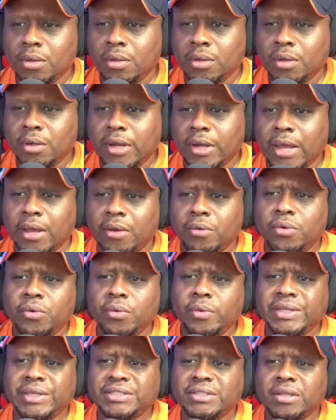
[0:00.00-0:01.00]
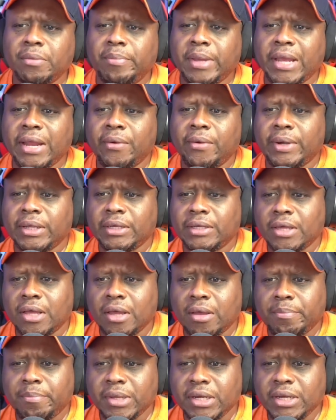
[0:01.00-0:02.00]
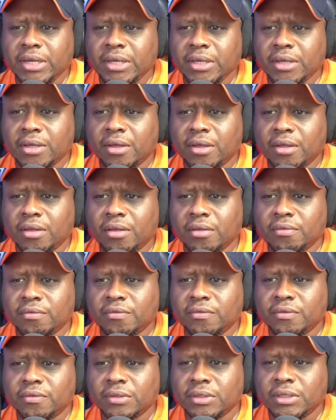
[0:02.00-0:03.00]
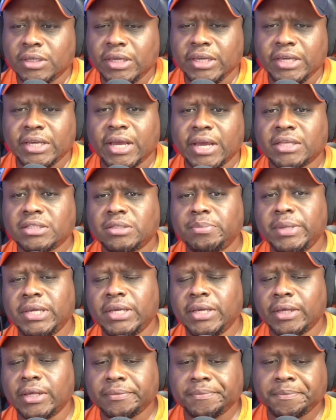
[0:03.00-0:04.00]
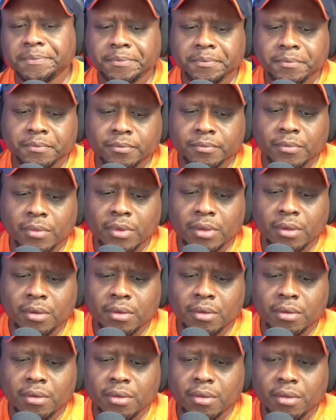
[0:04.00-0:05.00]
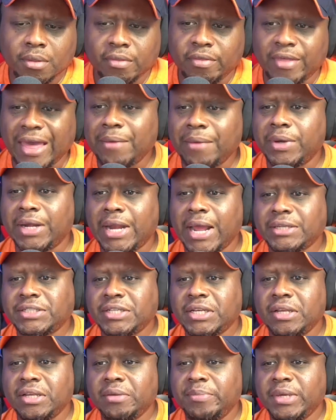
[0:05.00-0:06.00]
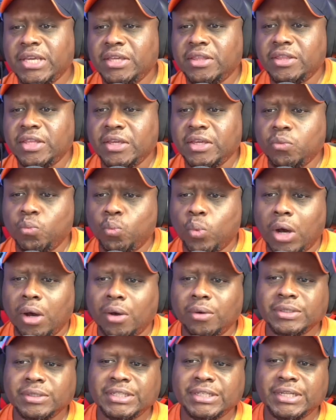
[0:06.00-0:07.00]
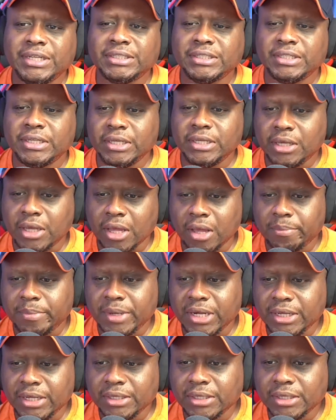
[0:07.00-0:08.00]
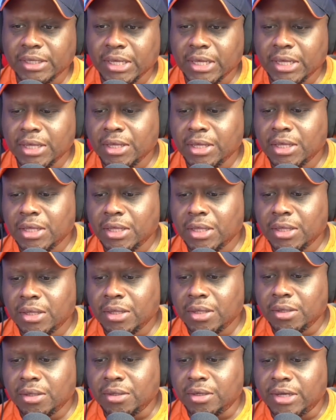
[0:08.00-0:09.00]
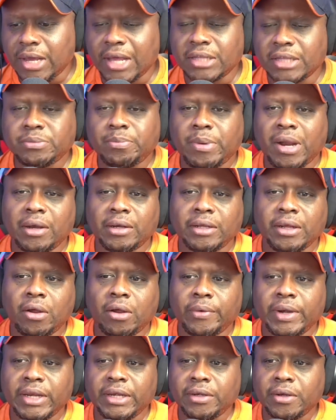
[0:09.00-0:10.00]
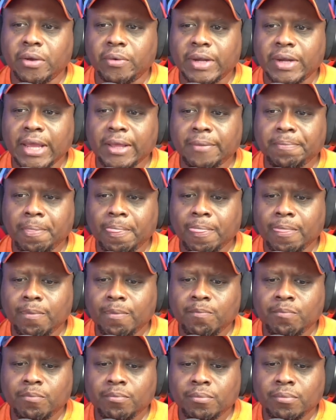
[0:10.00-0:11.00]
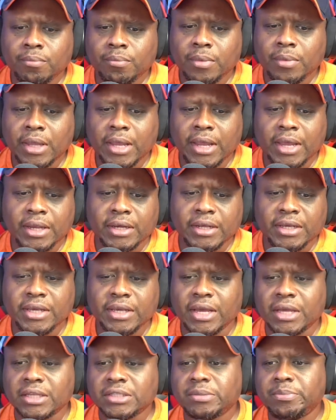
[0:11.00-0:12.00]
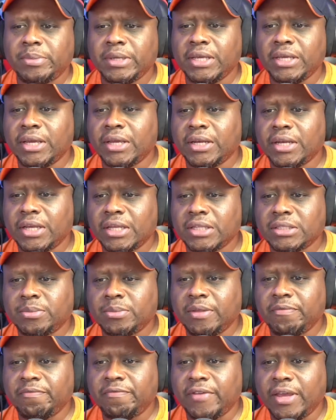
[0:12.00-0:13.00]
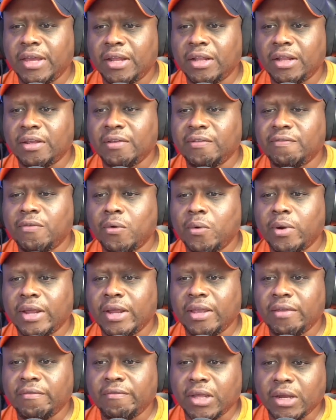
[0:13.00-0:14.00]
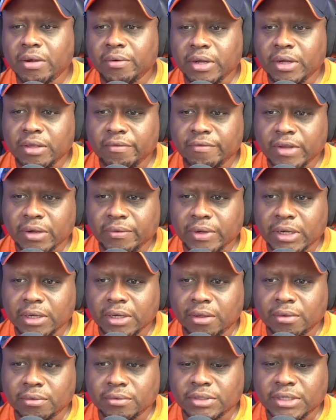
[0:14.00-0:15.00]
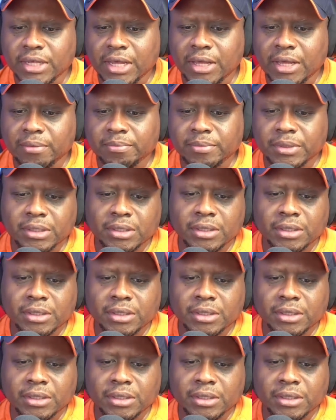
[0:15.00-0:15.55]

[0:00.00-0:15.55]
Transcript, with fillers: Now, who is the parent company of ESPN? That would actually be the Walt Disney Company. You guys probably already know that. And ESPN has been failing for a very, very long time.